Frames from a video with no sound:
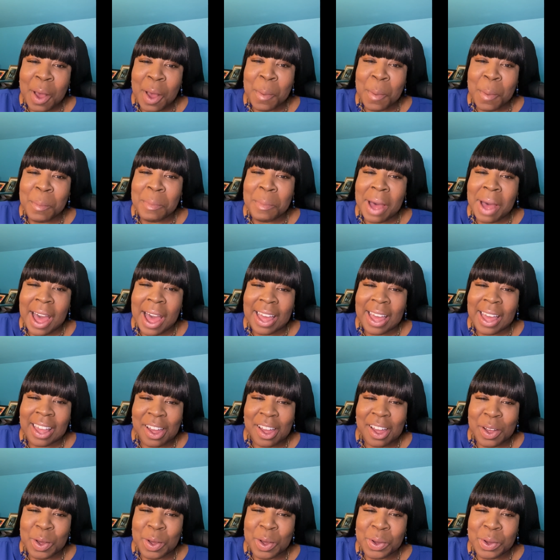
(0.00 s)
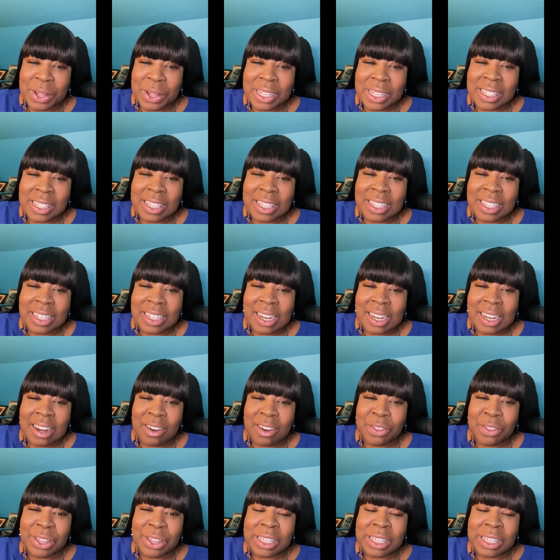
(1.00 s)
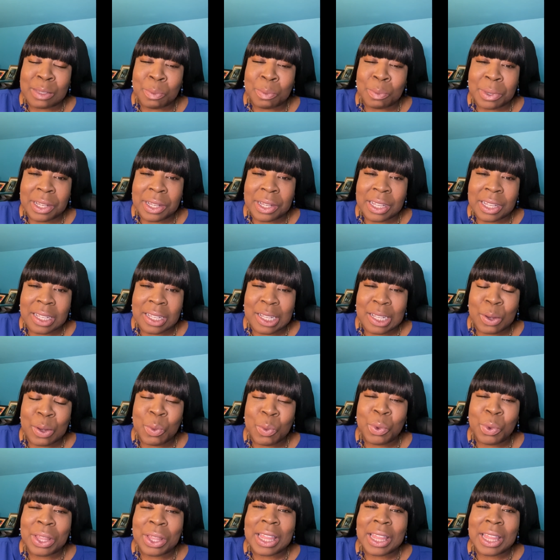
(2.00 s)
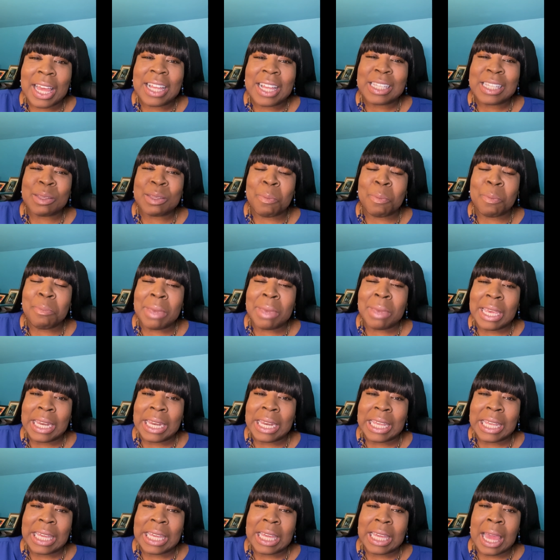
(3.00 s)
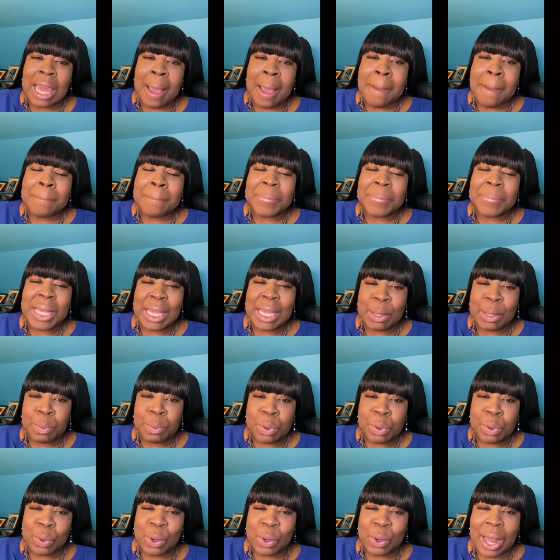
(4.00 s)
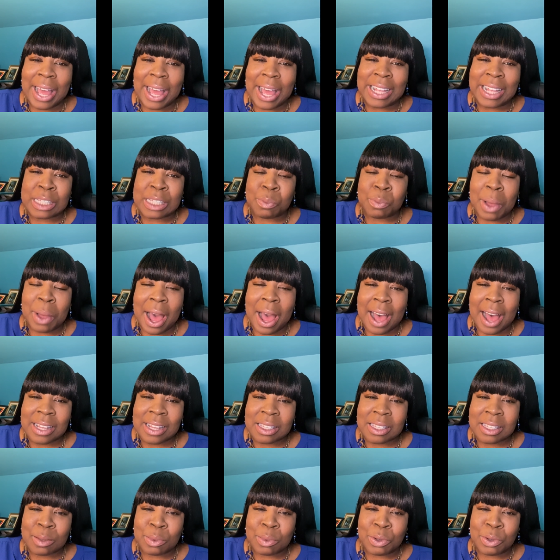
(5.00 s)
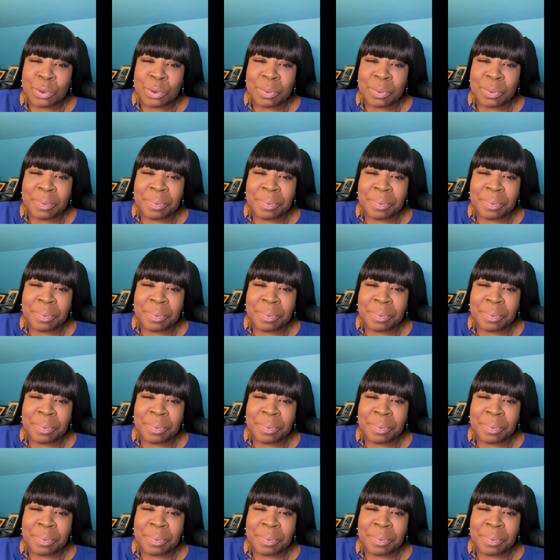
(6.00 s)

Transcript: My goal is to share this book with as many people as possible